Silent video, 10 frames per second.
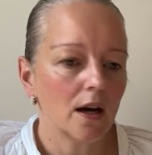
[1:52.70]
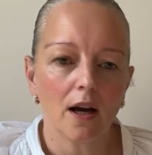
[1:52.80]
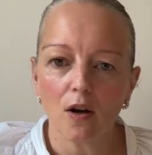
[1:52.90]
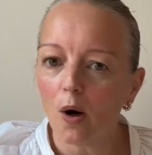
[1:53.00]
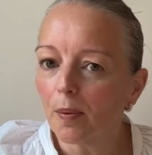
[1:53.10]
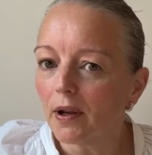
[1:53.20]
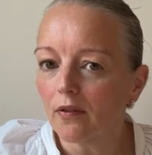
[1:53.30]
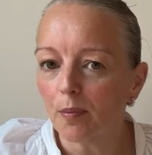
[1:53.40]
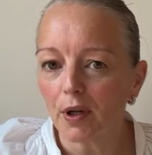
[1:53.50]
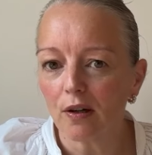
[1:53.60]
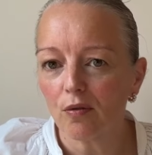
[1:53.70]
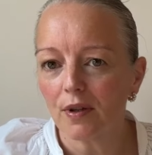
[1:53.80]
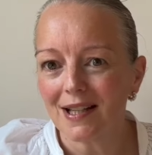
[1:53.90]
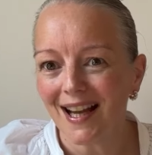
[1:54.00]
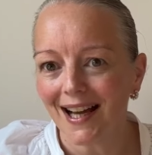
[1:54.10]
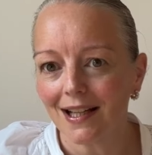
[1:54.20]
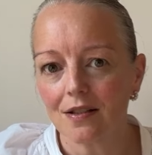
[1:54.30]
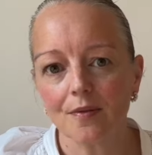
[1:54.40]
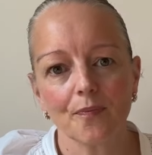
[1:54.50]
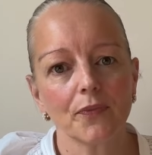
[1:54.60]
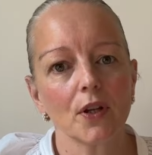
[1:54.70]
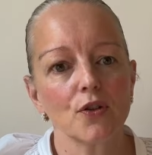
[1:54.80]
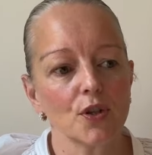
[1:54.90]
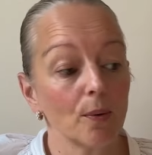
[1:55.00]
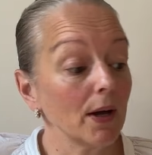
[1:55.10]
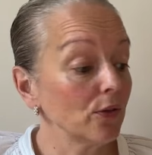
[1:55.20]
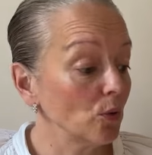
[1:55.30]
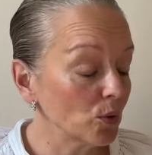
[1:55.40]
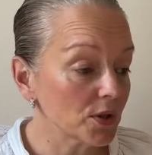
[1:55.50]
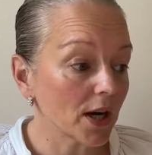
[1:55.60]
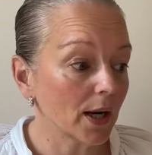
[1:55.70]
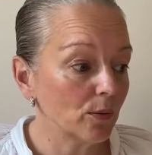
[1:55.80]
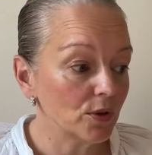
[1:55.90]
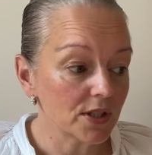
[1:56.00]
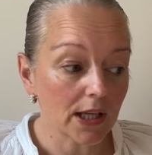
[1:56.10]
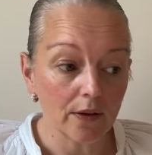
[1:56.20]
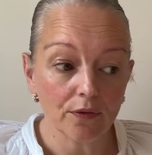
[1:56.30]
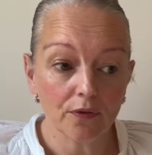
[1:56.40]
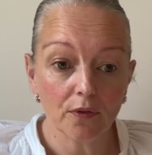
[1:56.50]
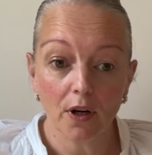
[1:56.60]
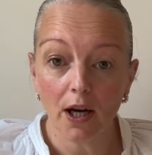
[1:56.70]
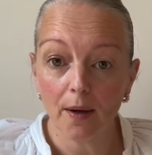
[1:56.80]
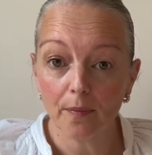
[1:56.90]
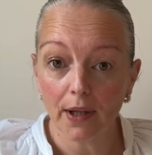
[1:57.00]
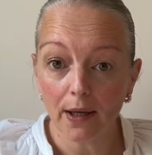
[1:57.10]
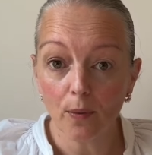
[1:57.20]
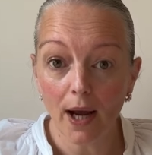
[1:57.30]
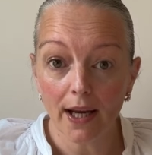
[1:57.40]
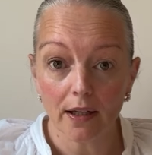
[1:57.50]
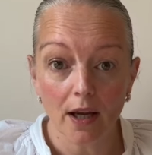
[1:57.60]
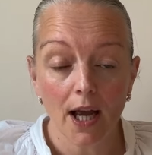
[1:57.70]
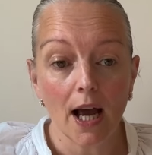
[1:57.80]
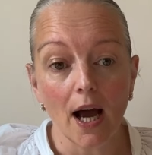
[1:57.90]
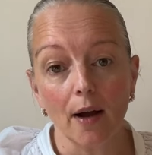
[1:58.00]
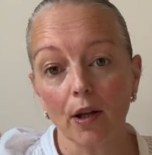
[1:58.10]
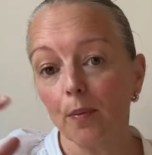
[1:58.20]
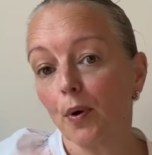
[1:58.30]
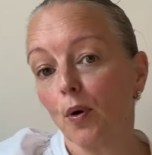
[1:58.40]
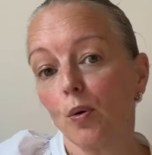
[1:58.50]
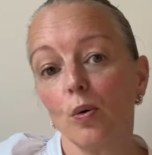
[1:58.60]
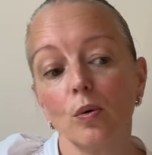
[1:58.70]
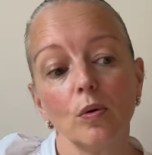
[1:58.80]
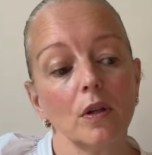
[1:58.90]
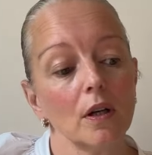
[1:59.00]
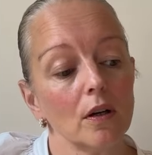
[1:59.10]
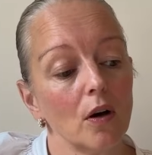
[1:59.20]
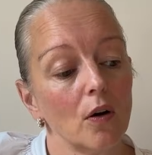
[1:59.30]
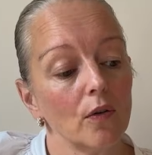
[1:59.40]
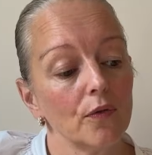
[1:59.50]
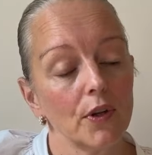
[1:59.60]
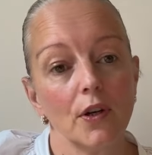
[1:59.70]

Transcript: a copy of a book I already had. So I thought I would give that away. I'm going to put all of the